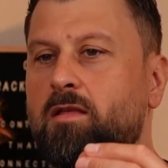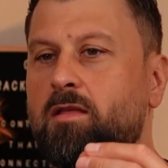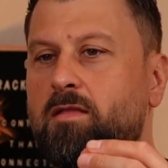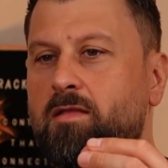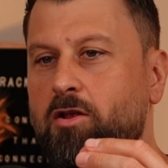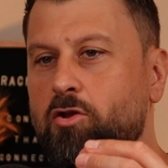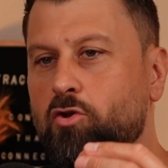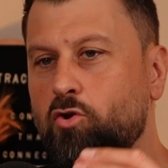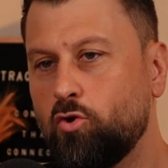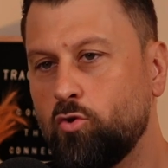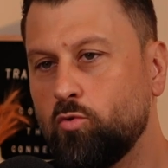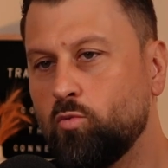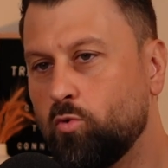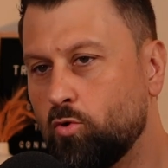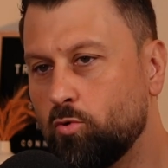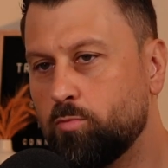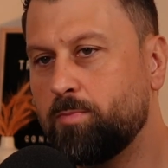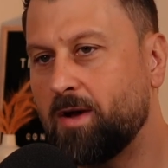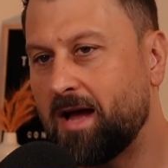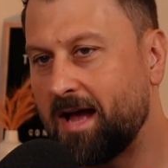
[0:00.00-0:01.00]
Then you
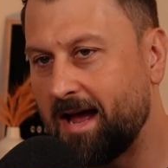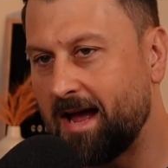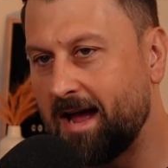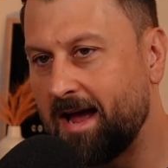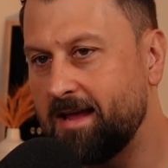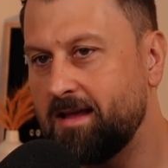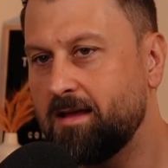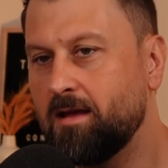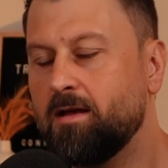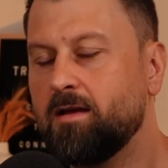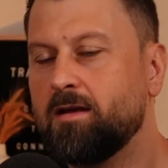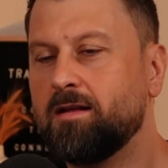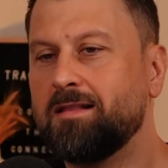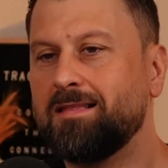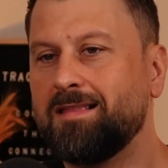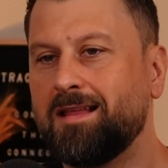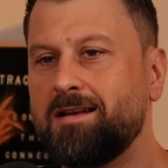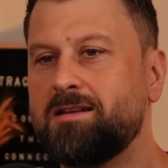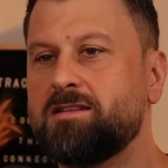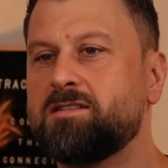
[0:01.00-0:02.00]
will pay
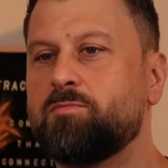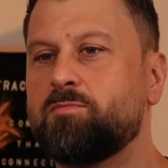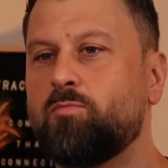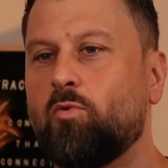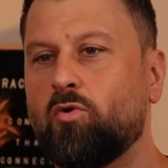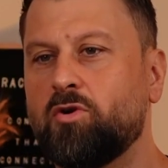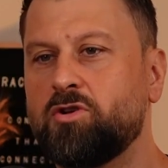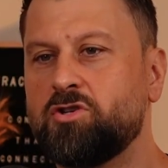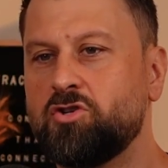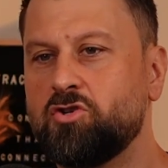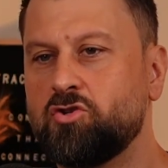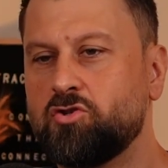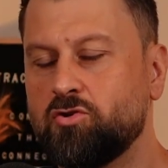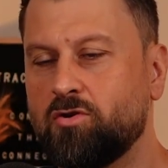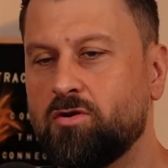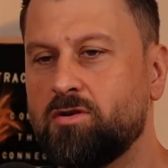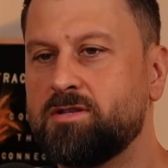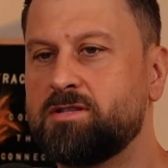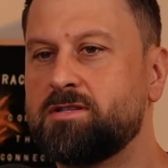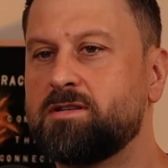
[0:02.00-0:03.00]
lender's mortgage
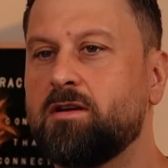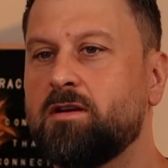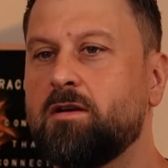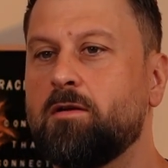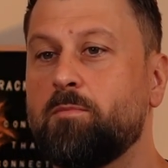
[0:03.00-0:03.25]
insurance